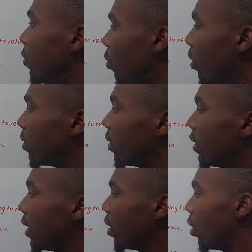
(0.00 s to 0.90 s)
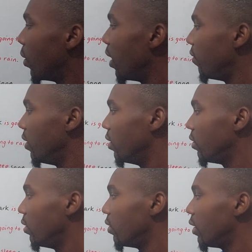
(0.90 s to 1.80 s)
Once again, our
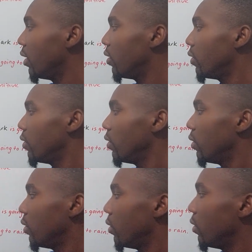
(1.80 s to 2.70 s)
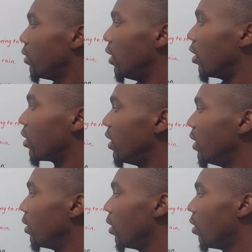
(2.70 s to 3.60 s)
evidence is here. They are
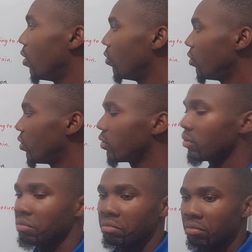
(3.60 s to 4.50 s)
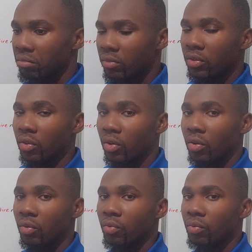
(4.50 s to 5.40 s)
cleaning the house.
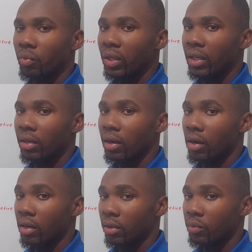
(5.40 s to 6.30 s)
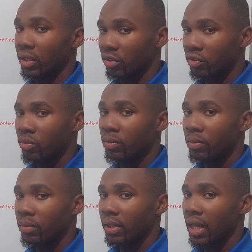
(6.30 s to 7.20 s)
So we assume
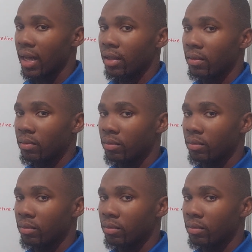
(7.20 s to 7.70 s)
that